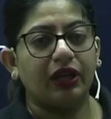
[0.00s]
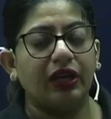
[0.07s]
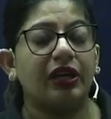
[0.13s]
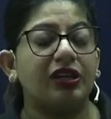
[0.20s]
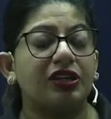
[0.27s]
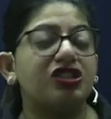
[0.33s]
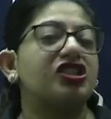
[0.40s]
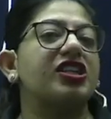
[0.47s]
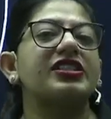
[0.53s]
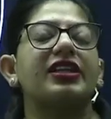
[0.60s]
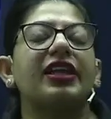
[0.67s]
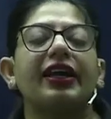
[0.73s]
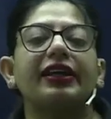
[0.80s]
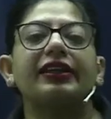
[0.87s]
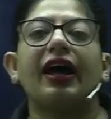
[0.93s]
Just
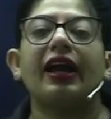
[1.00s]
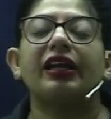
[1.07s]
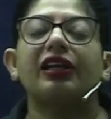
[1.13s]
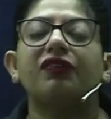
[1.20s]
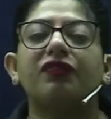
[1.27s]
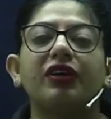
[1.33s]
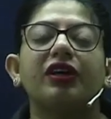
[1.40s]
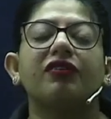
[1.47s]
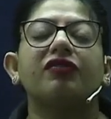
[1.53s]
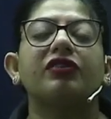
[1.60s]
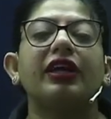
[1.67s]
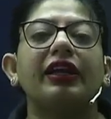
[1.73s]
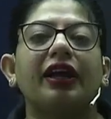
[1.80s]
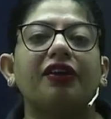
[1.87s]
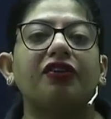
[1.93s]
like that, if we give
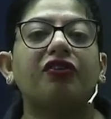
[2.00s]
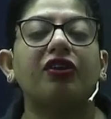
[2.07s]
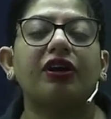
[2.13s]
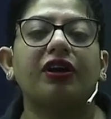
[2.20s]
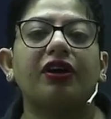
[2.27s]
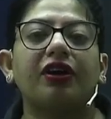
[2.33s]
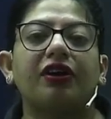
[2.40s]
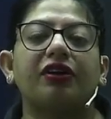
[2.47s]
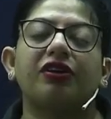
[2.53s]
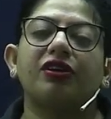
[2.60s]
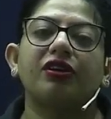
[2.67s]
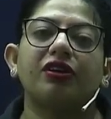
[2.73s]
the electric current,